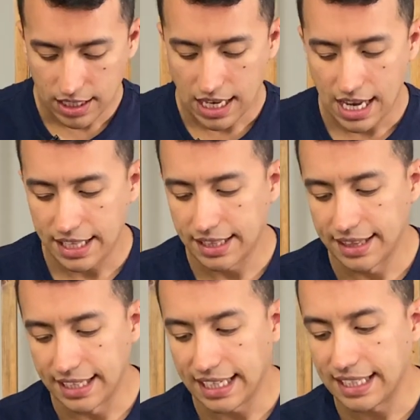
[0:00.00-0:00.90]

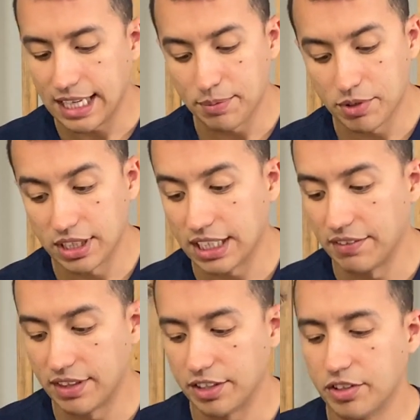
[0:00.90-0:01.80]
And then I'm going to
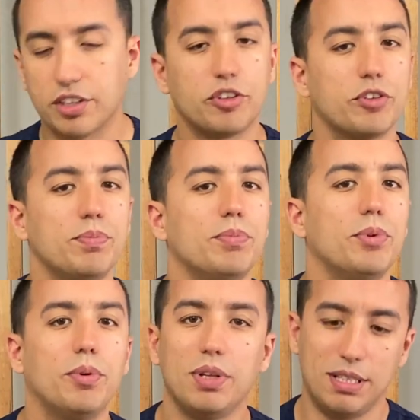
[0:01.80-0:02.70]
give this a
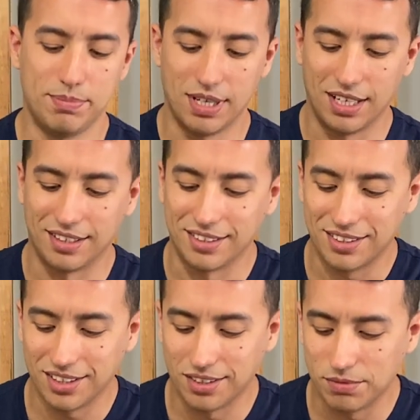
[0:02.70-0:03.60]
small amount
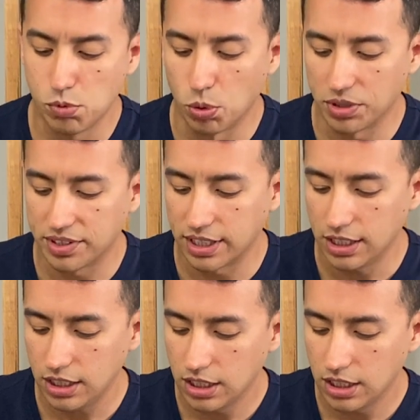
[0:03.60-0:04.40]
of water,